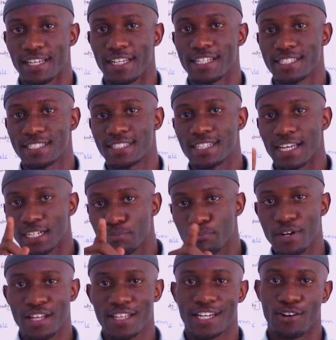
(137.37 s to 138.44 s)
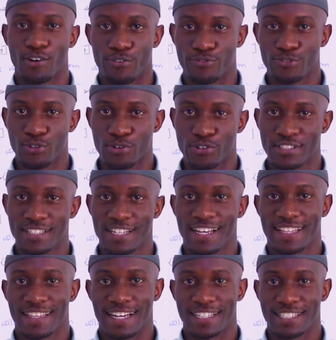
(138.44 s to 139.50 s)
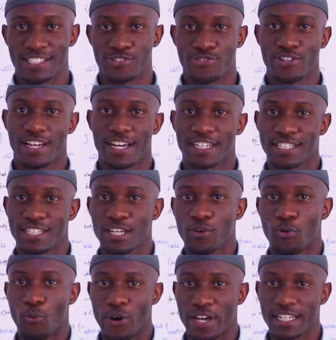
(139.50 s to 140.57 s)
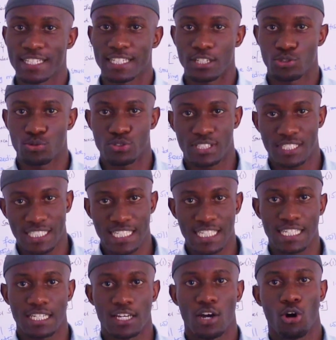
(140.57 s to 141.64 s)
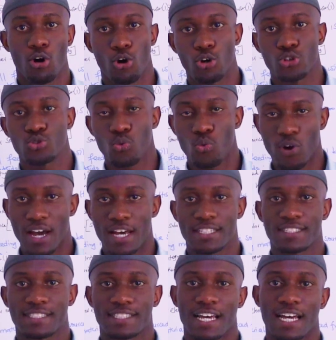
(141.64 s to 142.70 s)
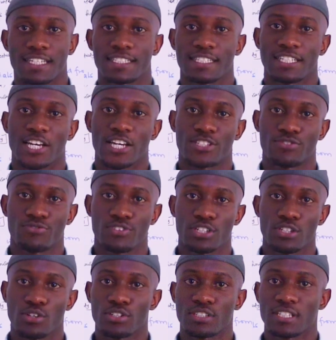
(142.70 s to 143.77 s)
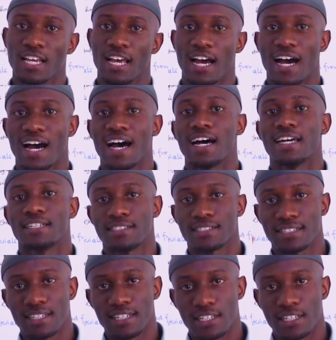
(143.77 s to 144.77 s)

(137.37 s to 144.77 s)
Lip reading: There is that brother of yours that is really waiting to see or to watch such nice videos and